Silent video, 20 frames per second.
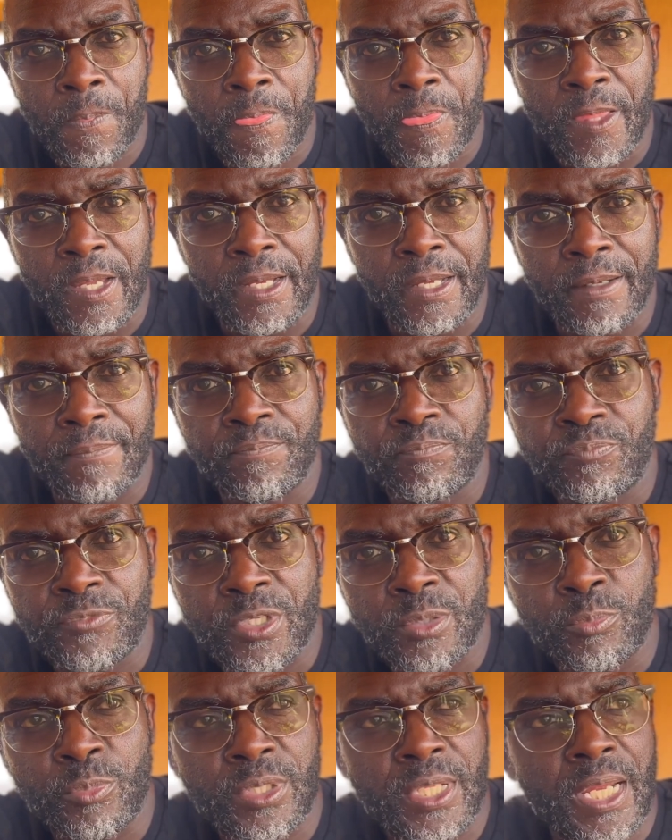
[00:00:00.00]

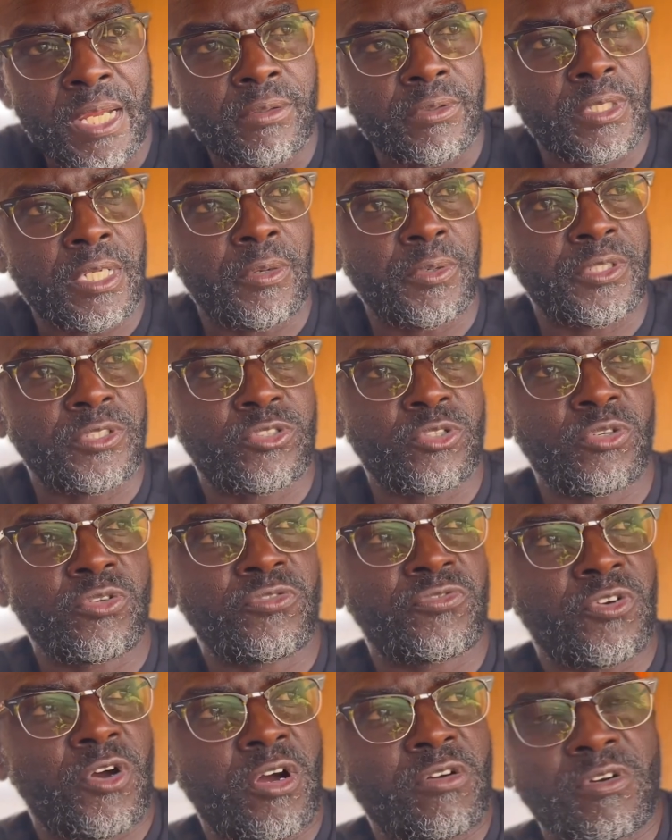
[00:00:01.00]
and without going too
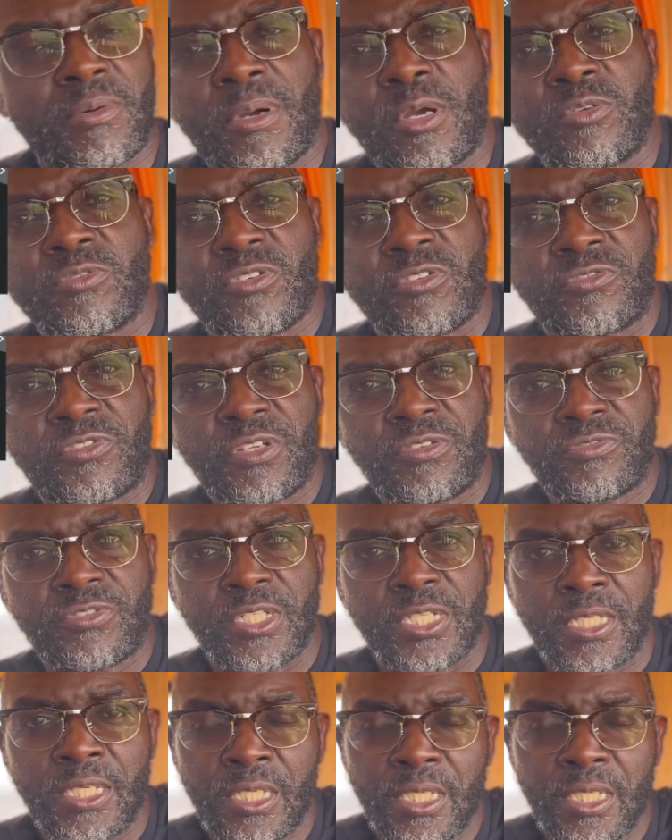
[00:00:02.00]
far, I'm over 50,